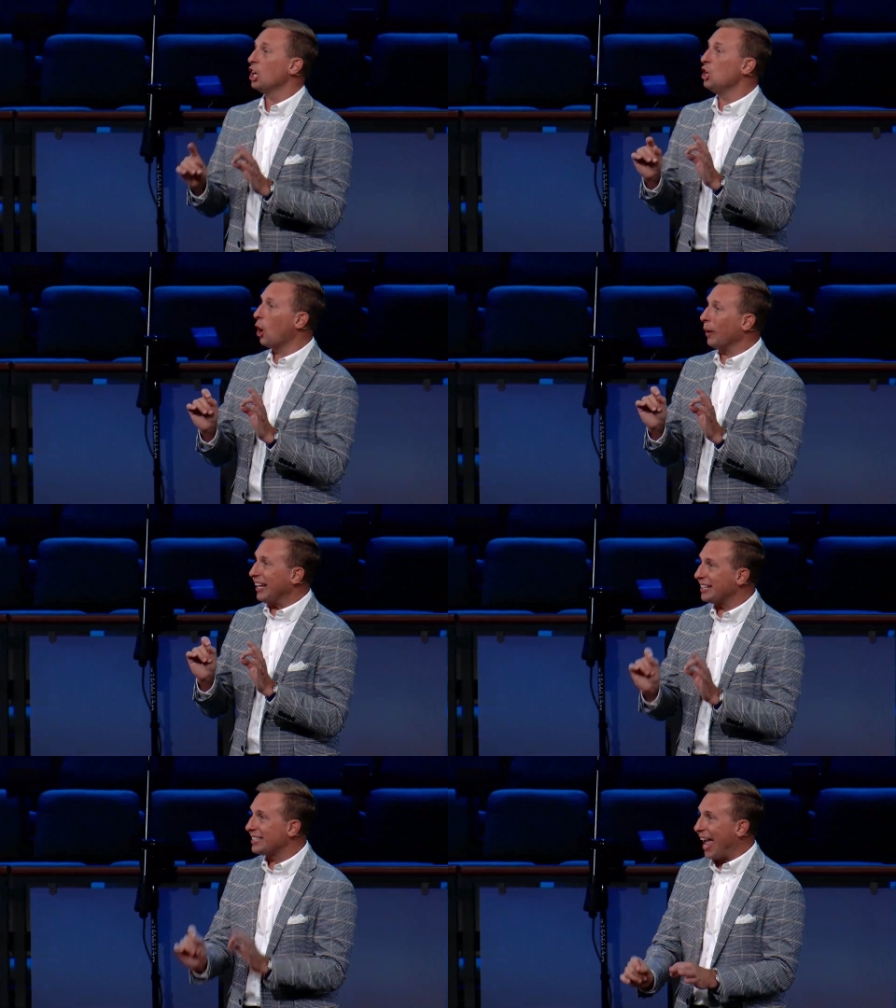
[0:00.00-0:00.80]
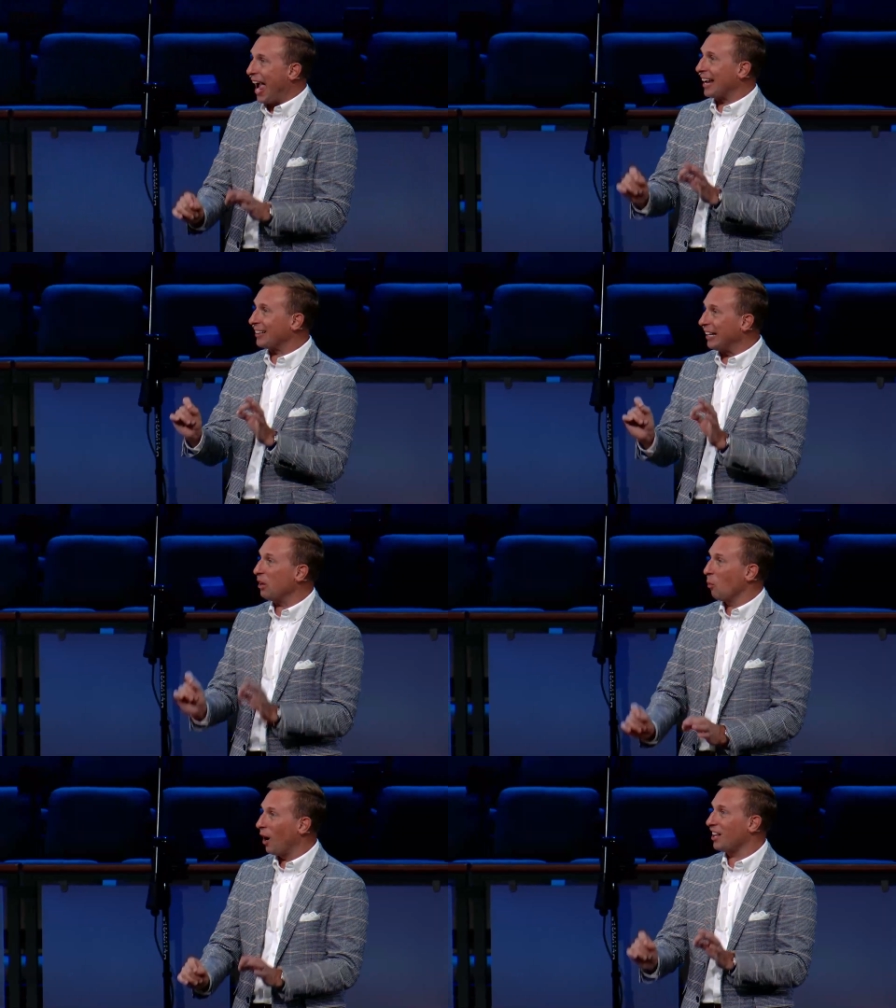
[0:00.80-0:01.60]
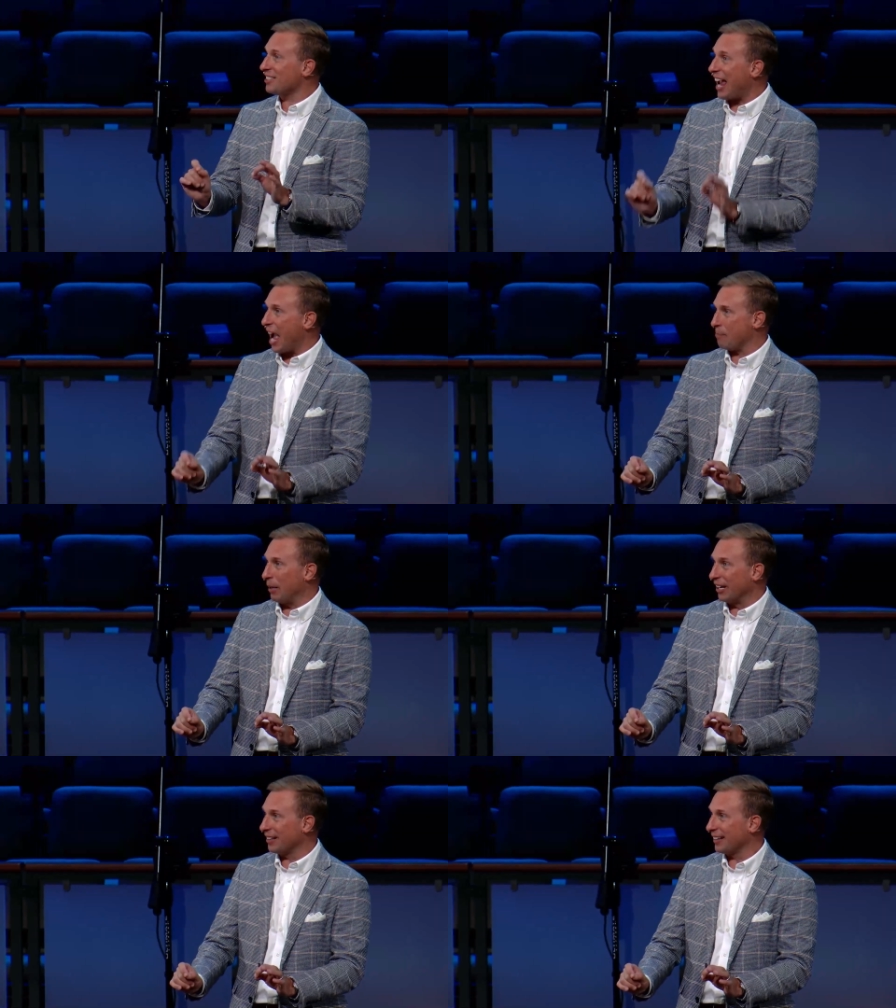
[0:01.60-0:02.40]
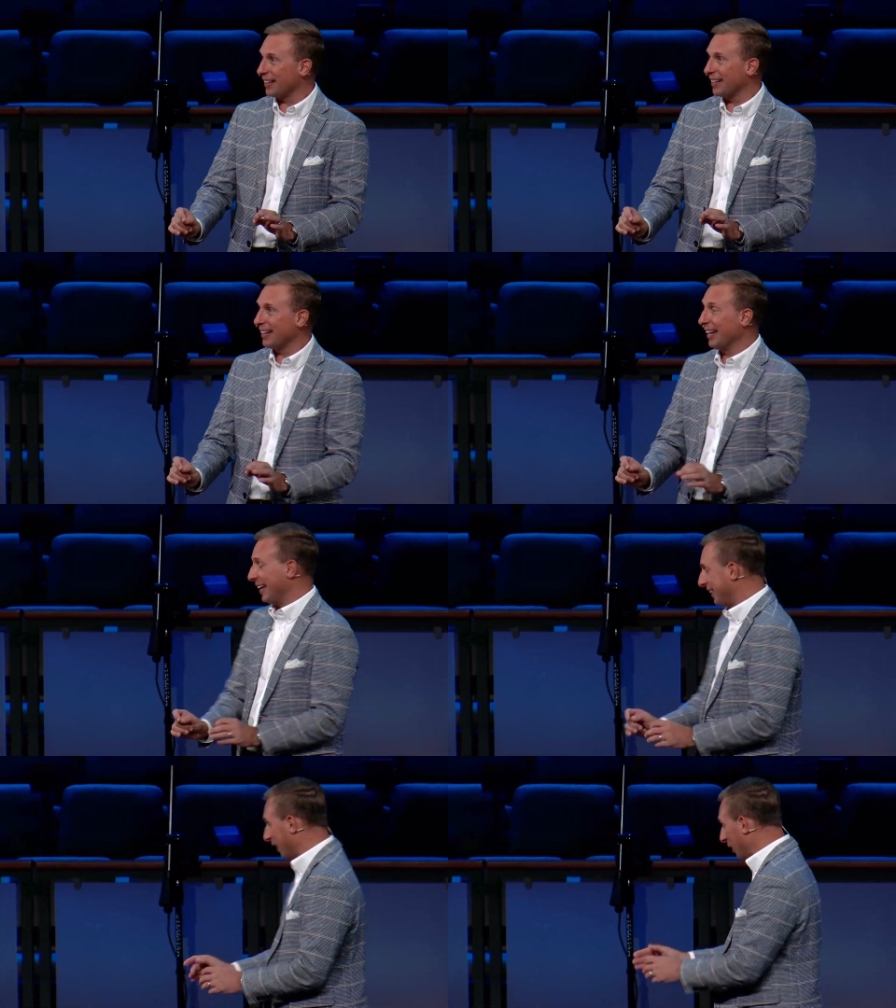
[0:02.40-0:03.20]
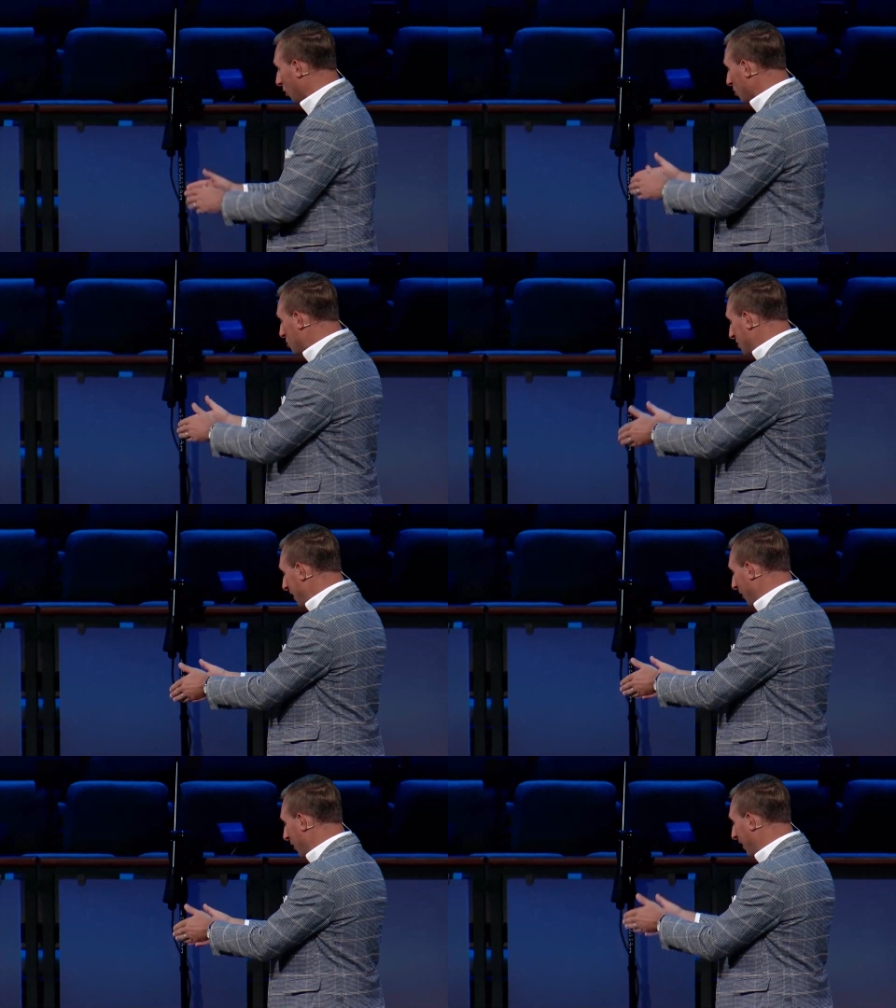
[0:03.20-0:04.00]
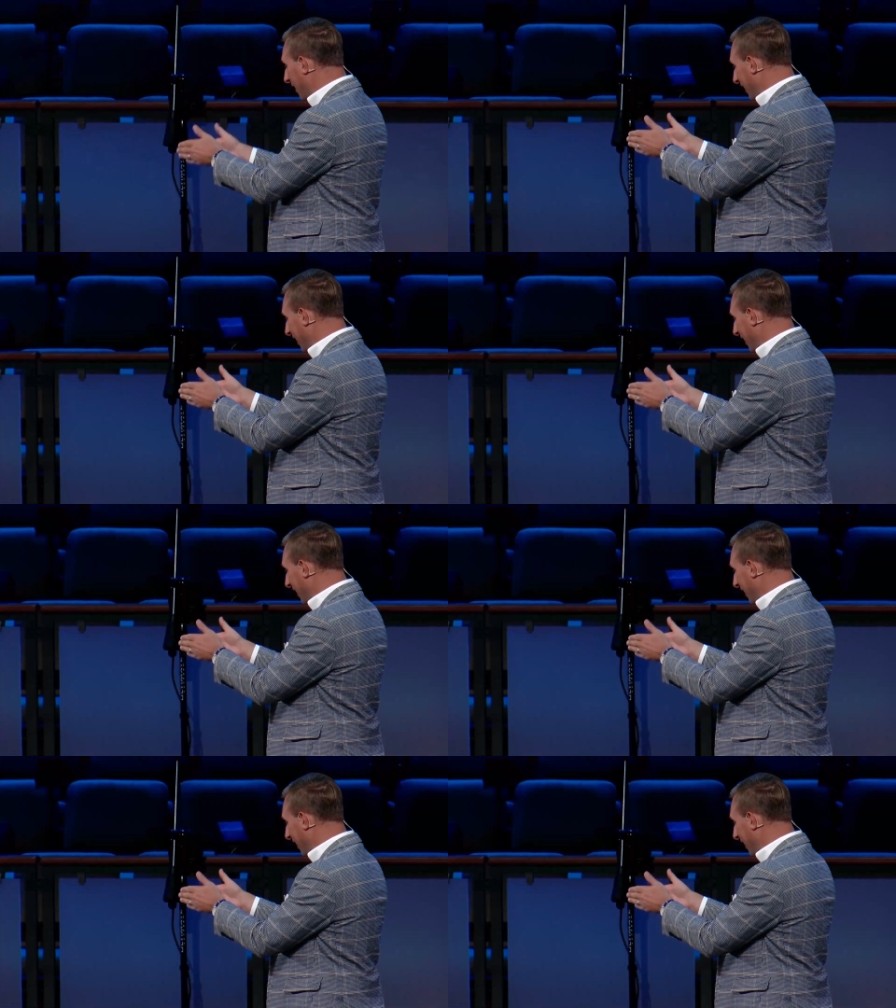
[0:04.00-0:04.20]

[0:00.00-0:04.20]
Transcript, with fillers: know exactly what's happened. The little sinner